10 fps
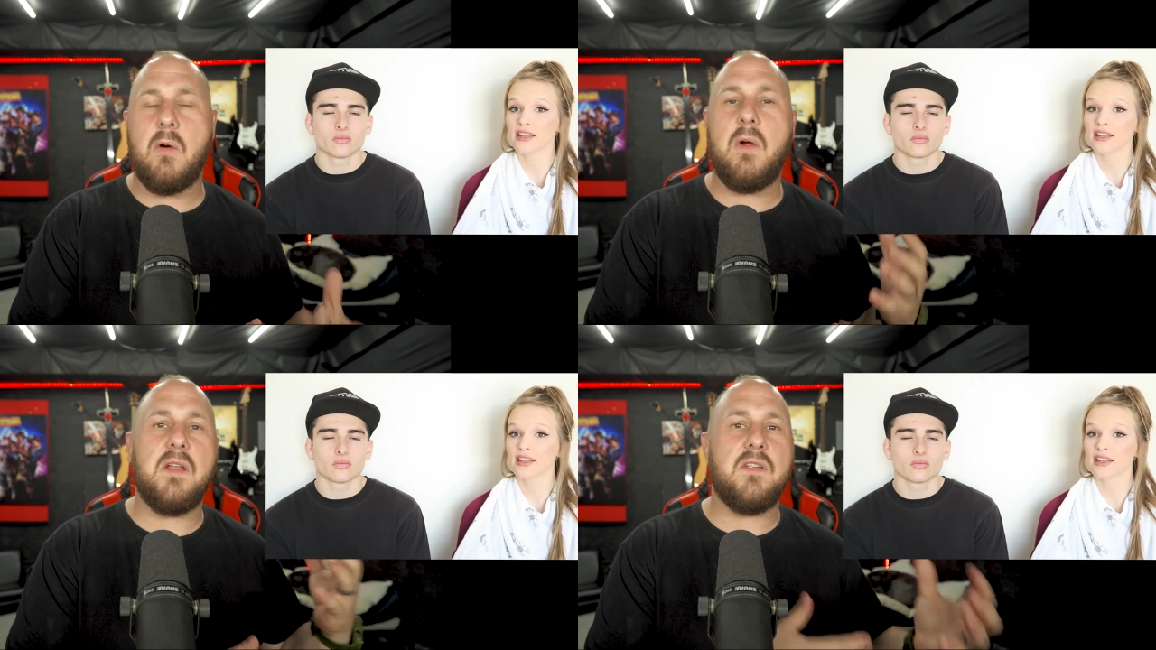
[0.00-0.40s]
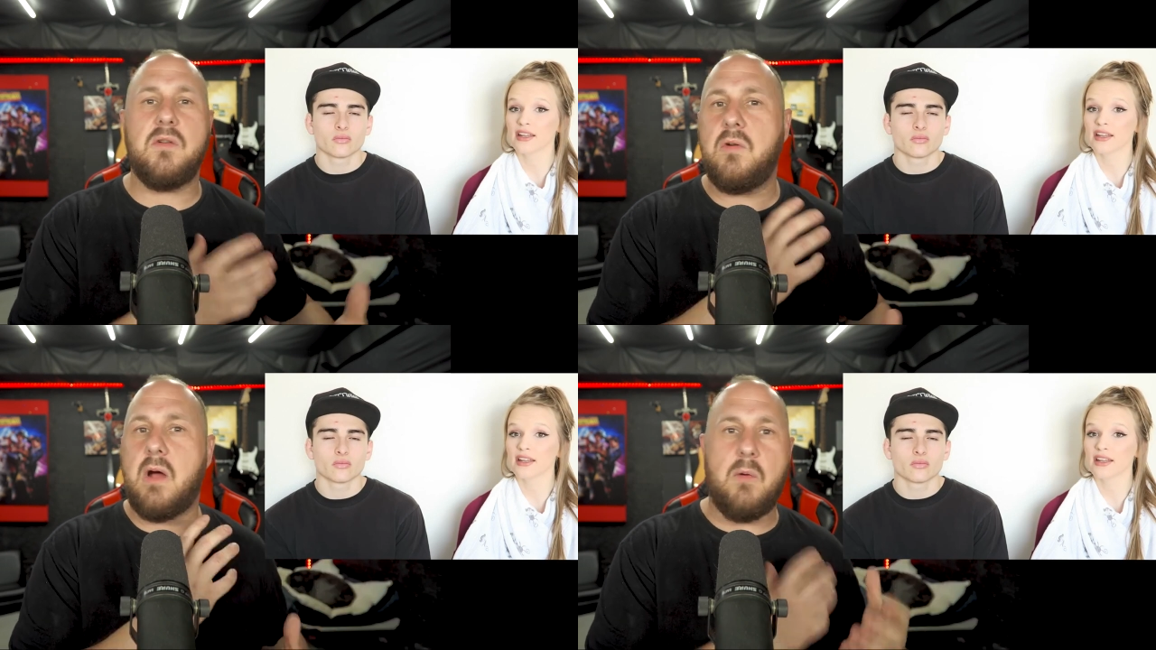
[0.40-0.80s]
Speaker 1: I want to
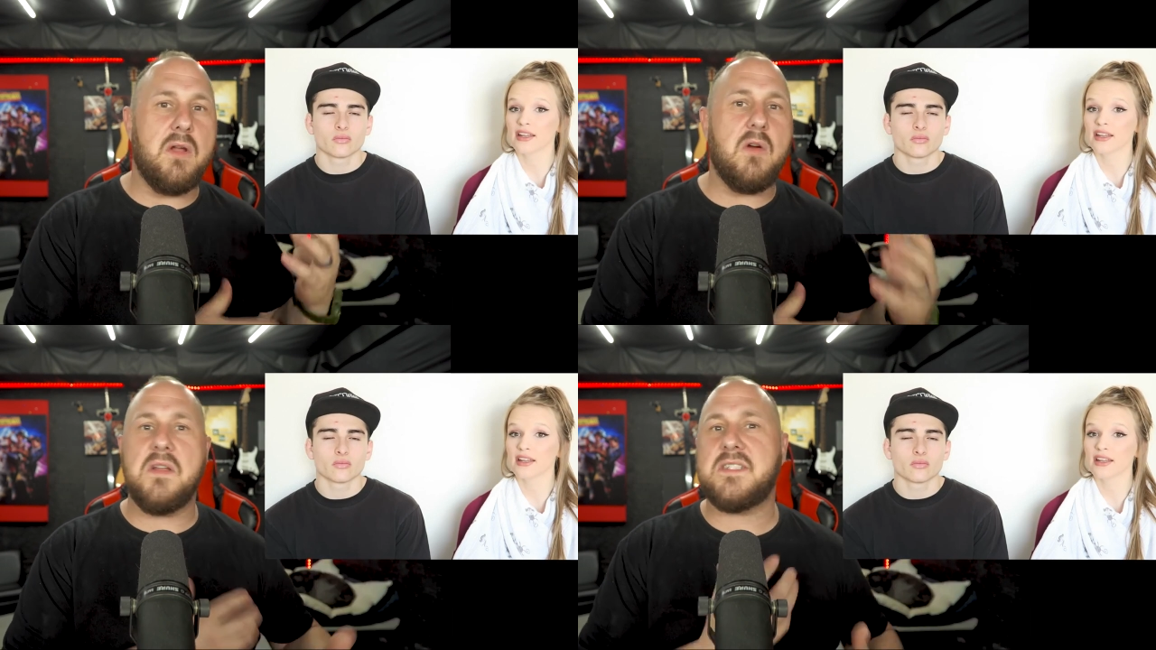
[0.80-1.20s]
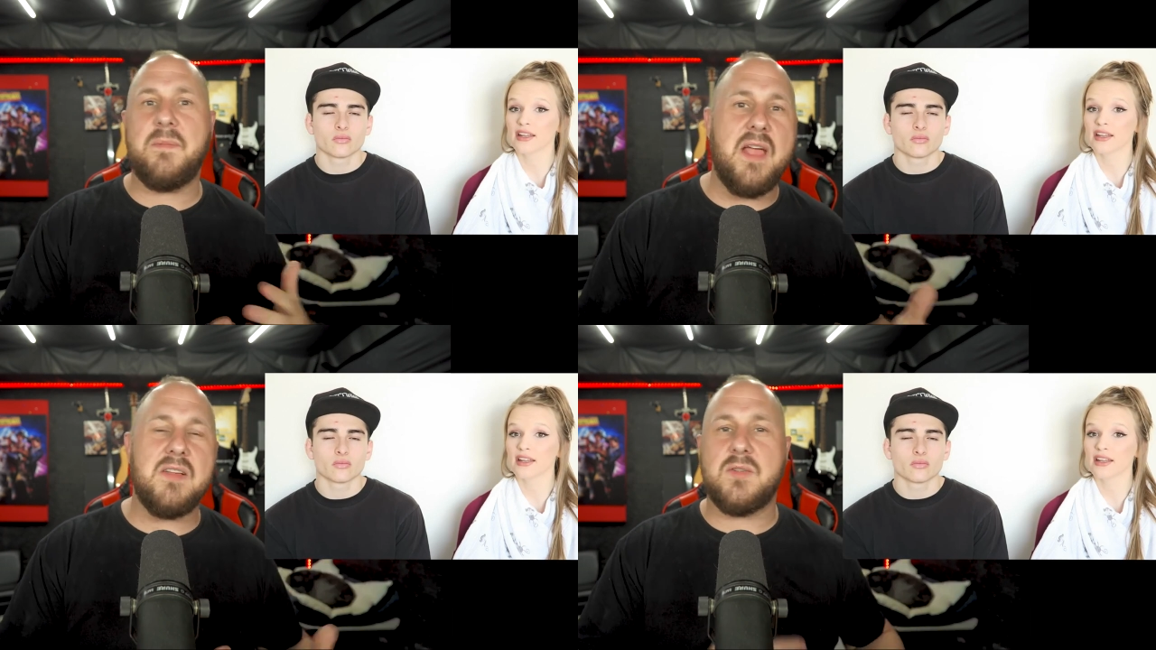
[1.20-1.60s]
do. I want to go into
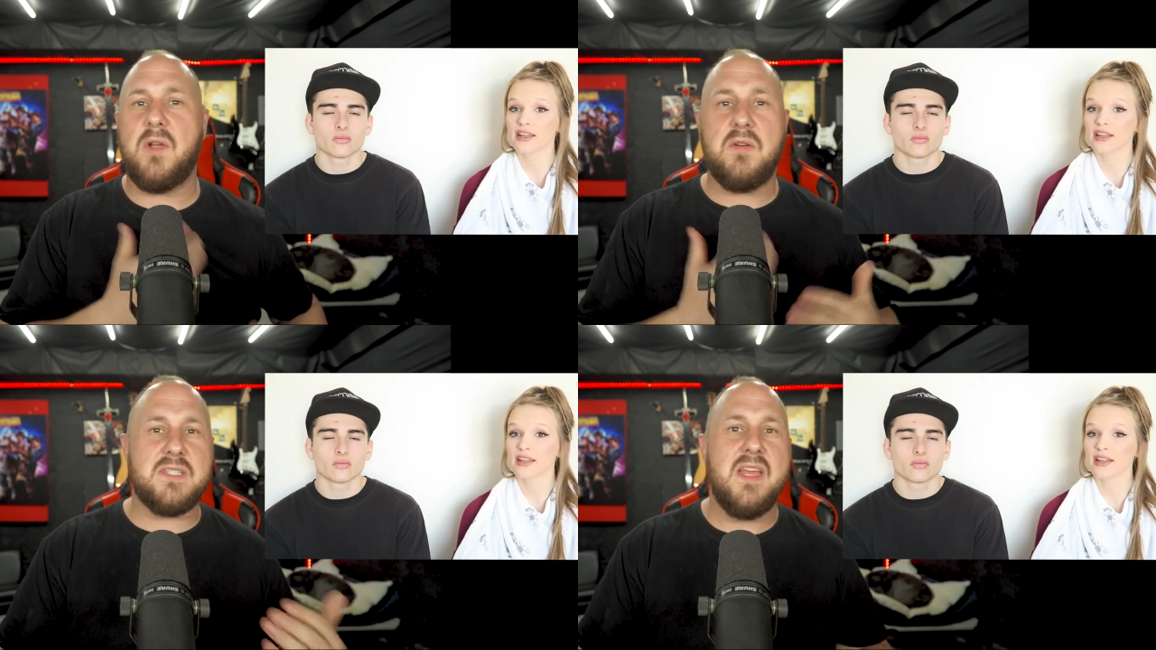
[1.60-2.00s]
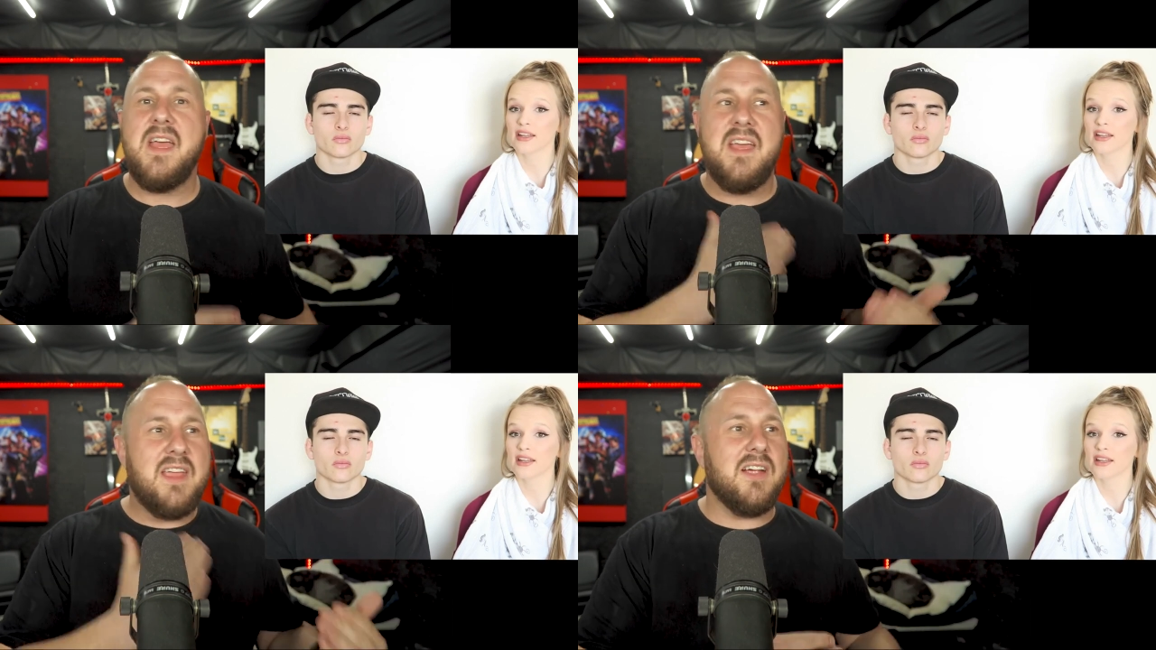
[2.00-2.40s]
something else. I want to go. So
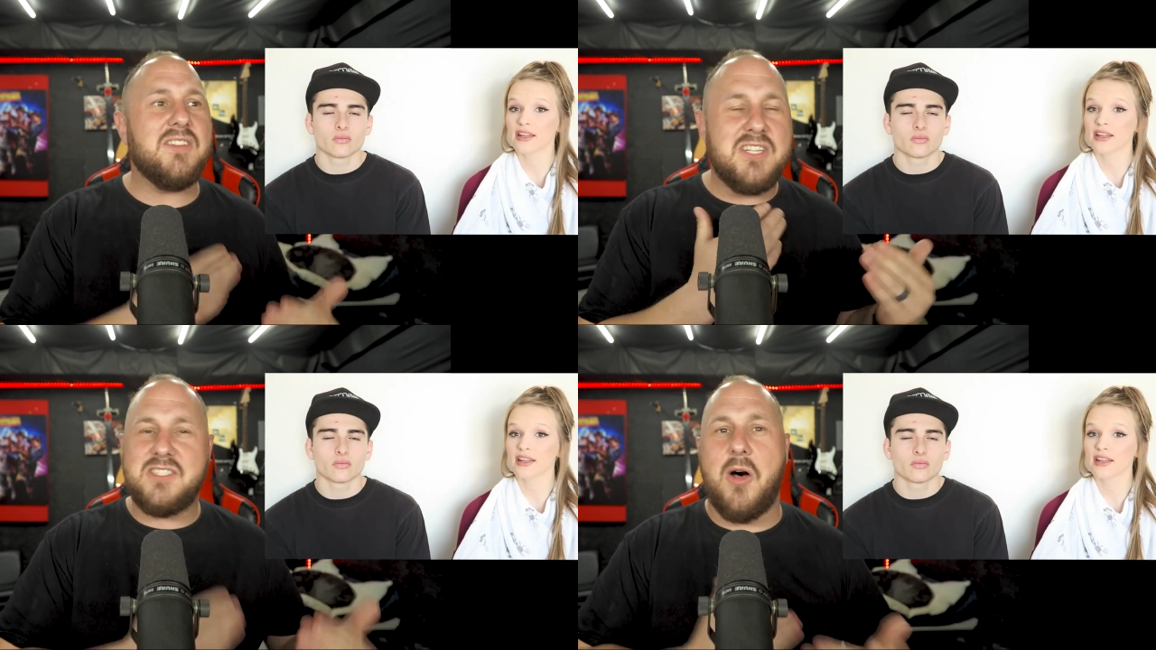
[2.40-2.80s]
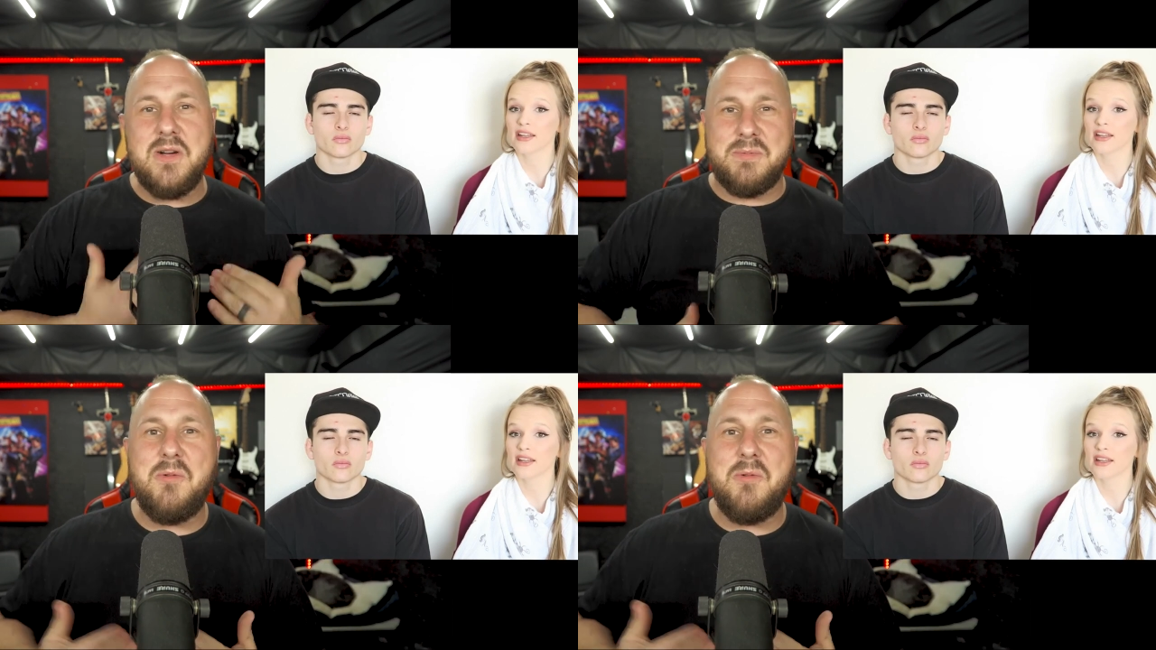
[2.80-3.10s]
Kyra's just always about